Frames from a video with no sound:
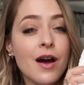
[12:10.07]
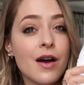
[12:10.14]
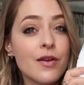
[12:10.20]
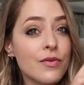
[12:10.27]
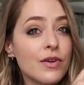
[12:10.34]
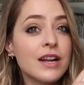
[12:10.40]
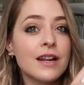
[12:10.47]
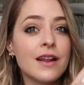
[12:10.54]
I
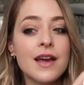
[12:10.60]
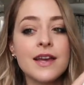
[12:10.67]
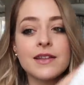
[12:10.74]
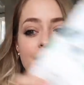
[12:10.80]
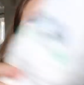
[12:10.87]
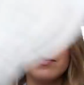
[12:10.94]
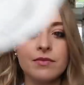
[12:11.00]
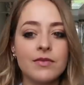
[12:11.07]
really like
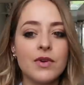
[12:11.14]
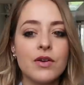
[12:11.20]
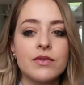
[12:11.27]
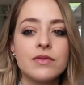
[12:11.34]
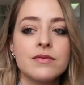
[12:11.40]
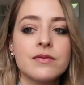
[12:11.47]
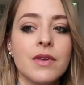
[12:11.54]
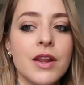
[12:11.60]
them.
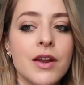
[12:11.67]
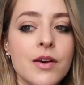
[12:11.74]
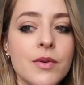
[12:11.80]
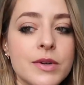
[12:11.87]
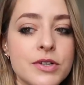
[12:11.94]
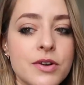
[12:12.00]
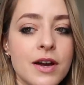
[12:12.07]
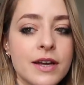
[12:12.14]
You know,
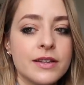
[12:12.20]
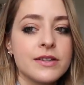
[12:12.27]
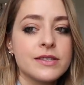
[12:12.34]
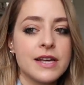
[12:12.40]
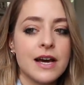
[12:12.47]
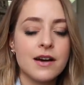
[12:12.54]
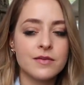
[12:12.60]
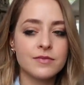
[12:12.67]
we're trying
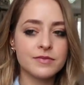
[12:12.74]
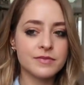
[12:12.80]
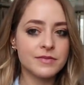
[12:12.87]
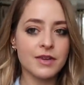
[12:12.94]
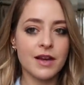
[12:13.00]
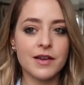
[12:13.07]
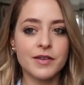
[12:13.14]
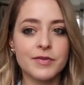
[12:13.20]
those out
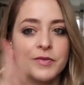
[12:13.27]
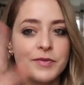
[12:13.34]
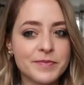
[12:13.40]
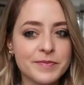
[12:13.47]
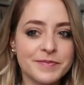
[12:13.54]
kind of